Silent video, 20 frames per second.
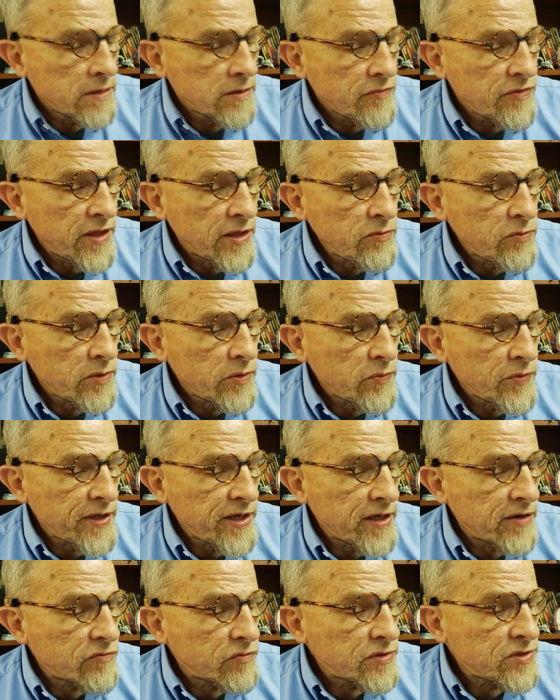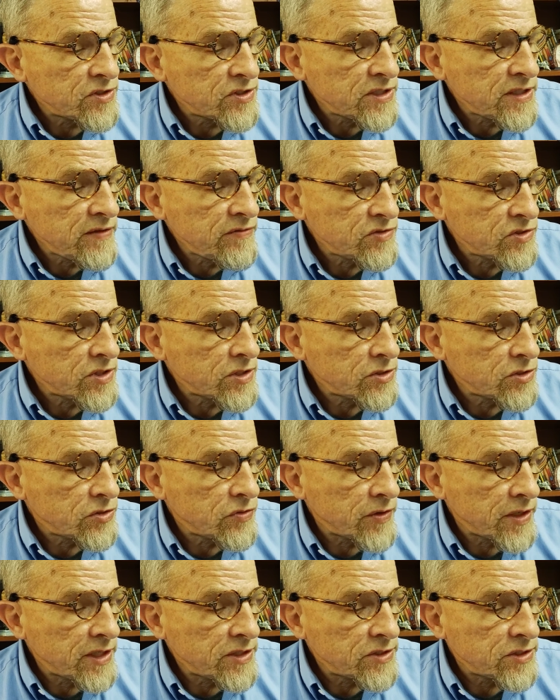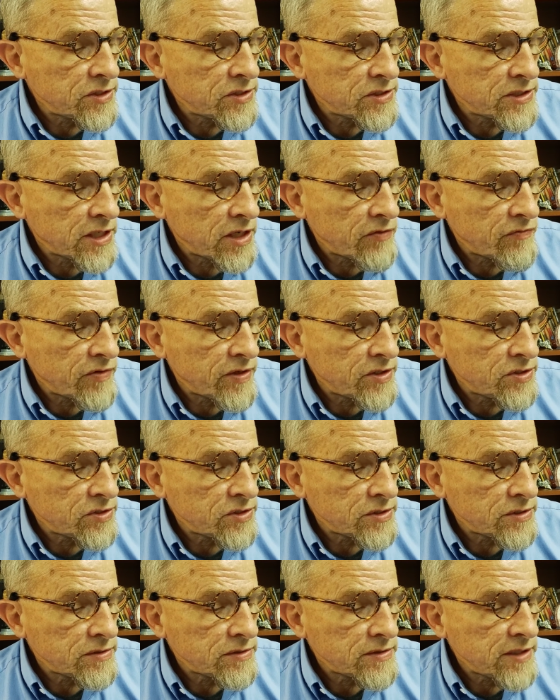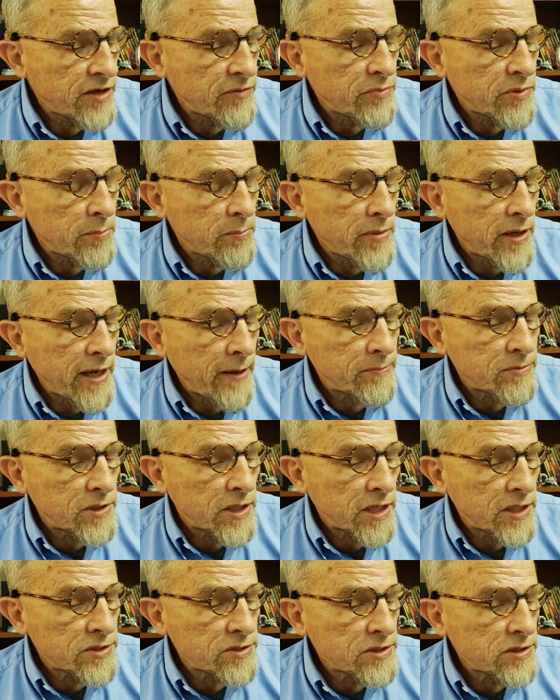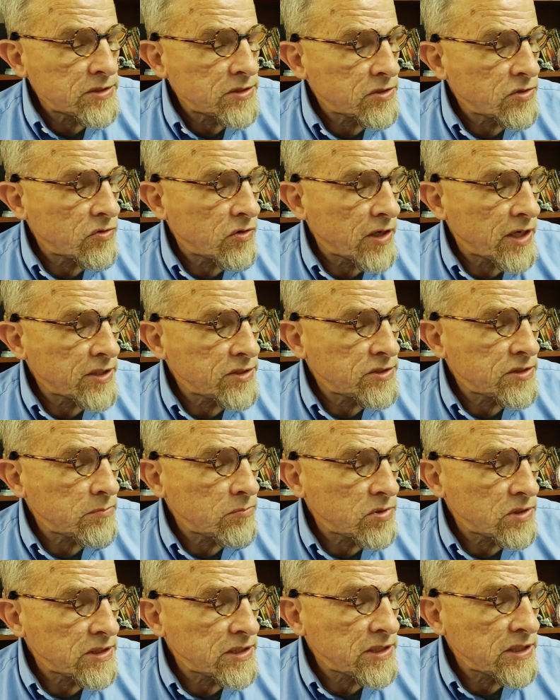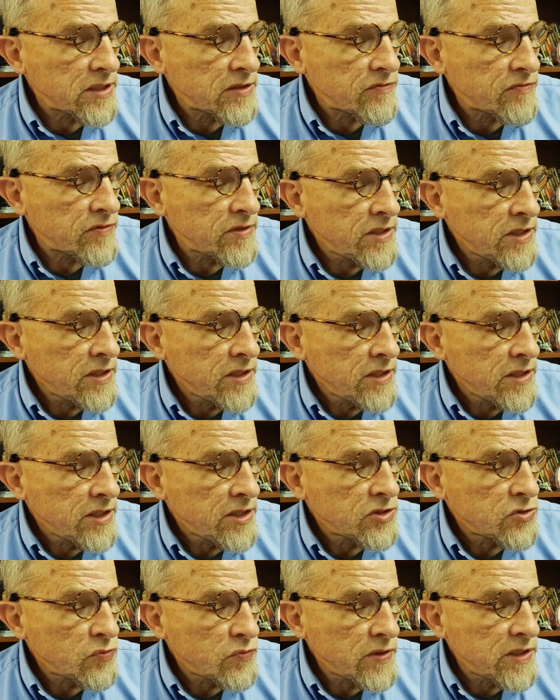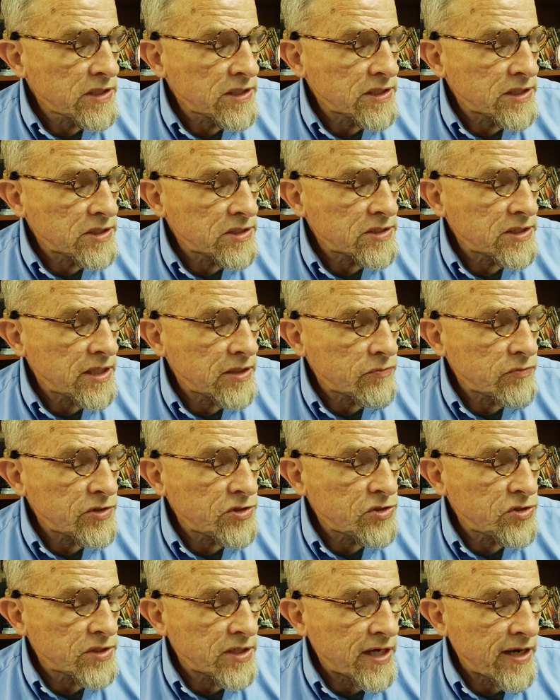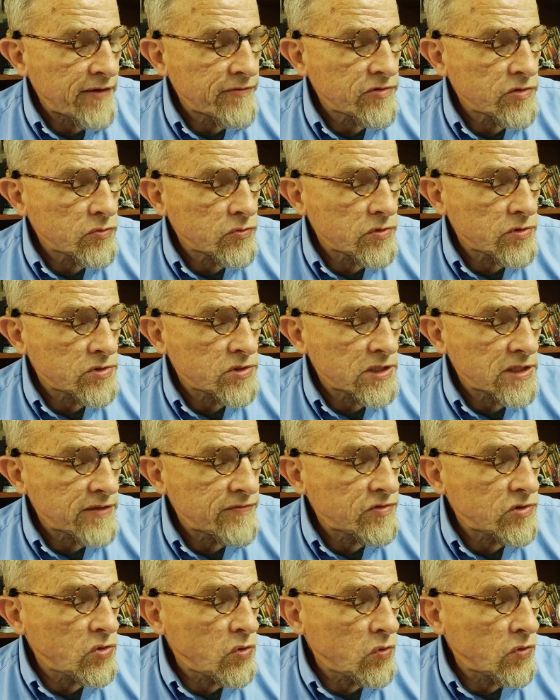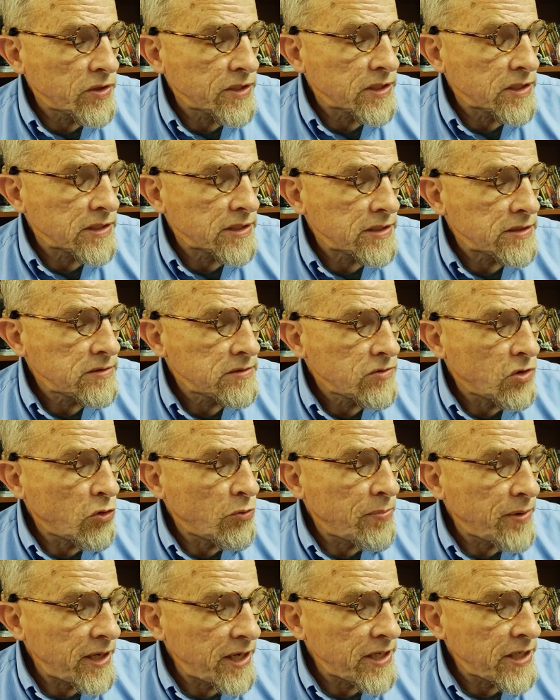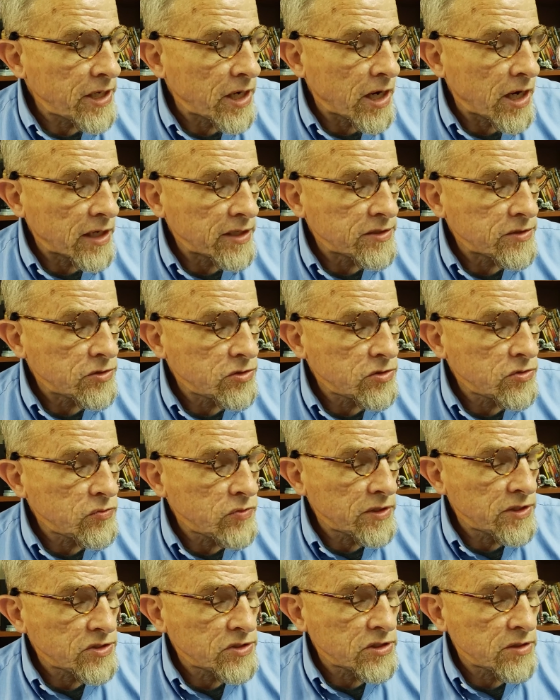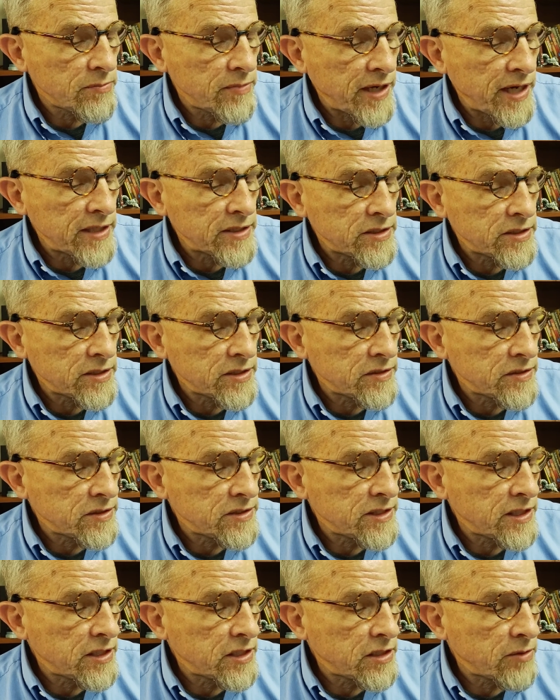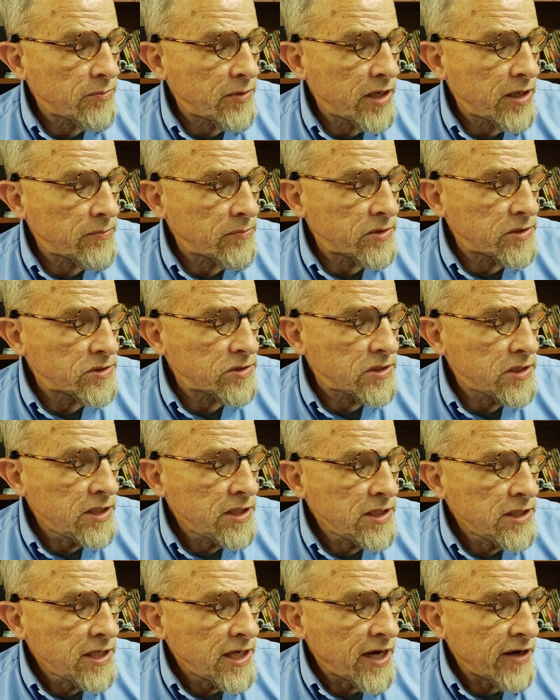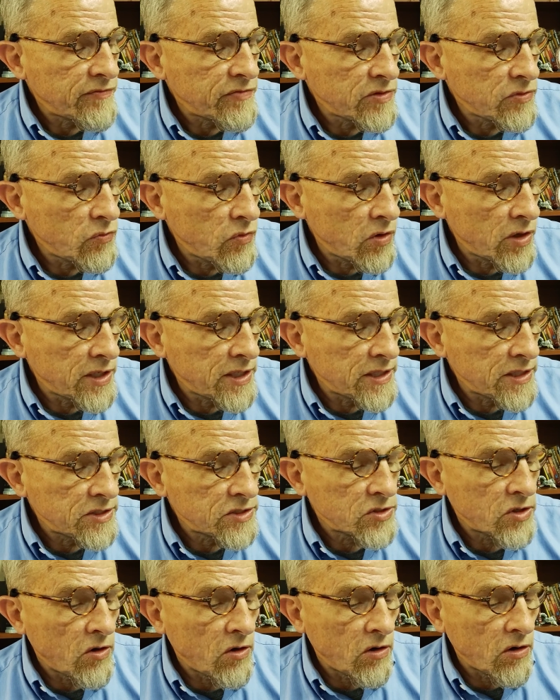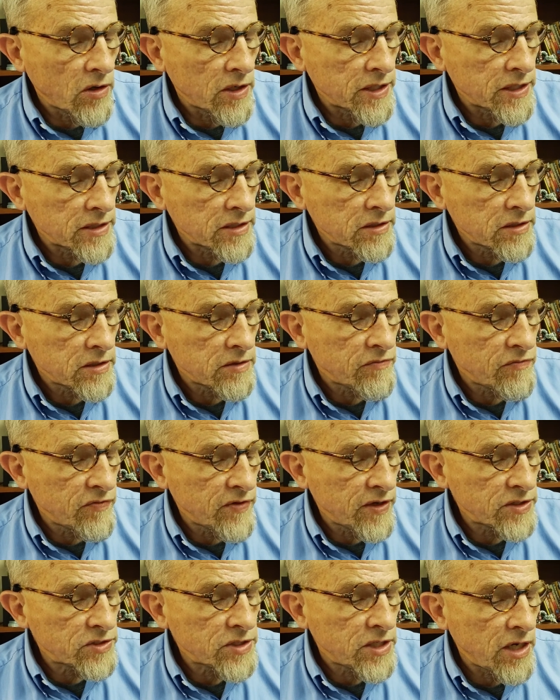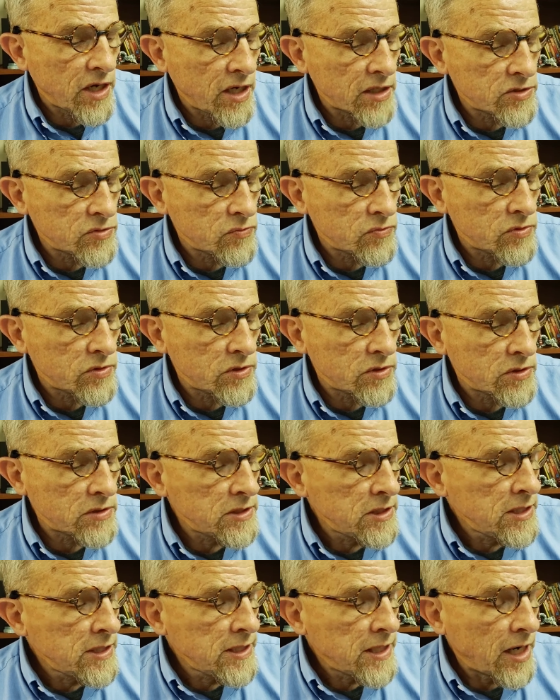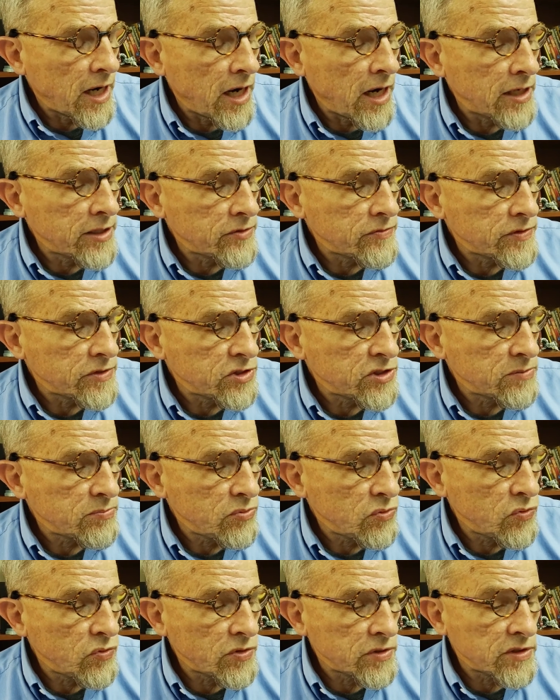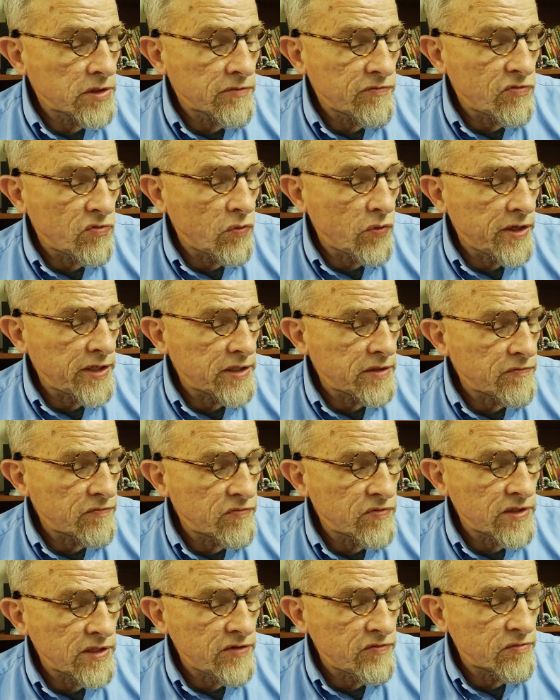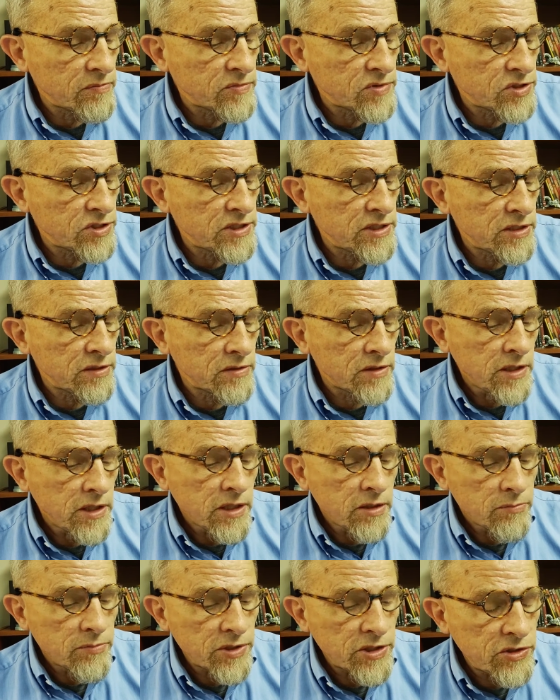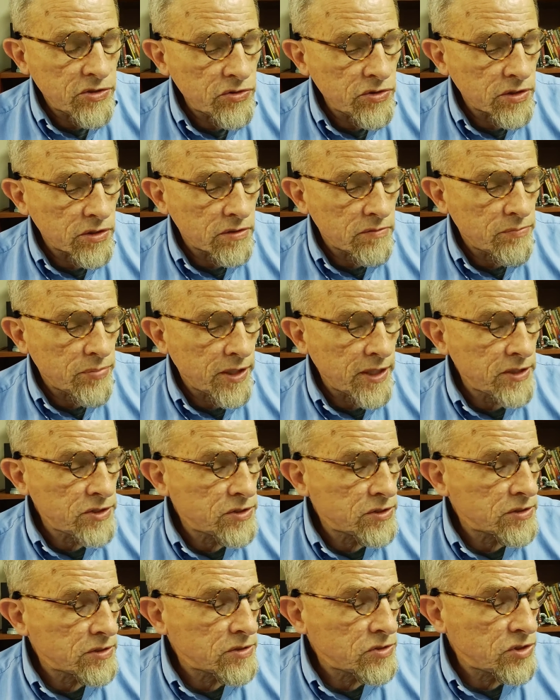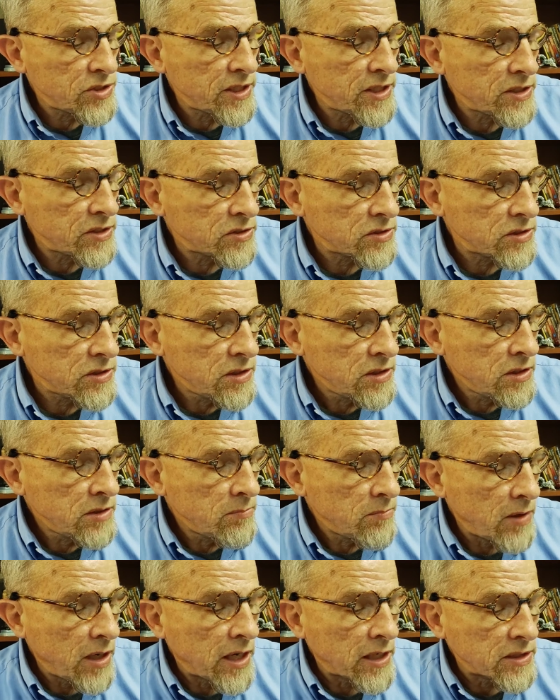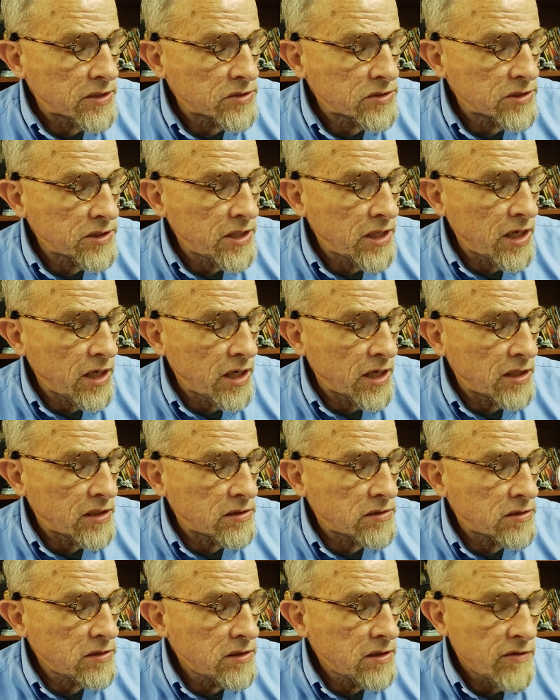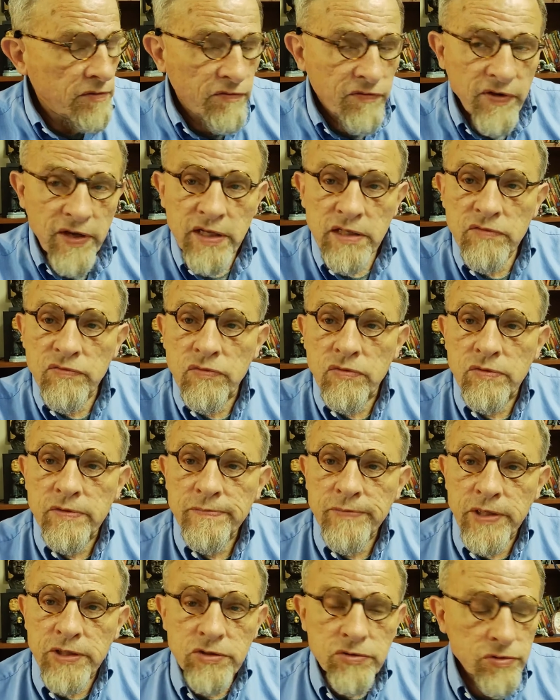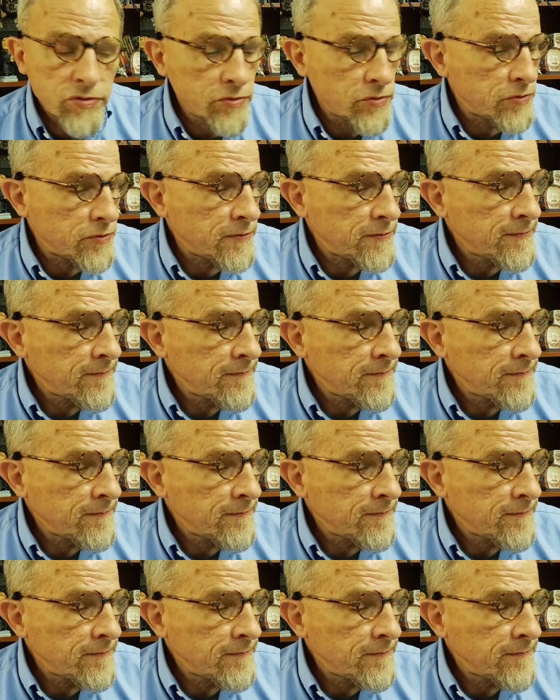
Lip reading: Then when we have received such grace and salvation, have been baptized into Christ and believe, his will is that we should afterwards live accordingly, obey God and do what is commanded in the Ten Commandments, every one in his calling, confess God's word, honor and support it, avoid and flee from sin, be good, patient, chaste, modest, kind, faithful, and true.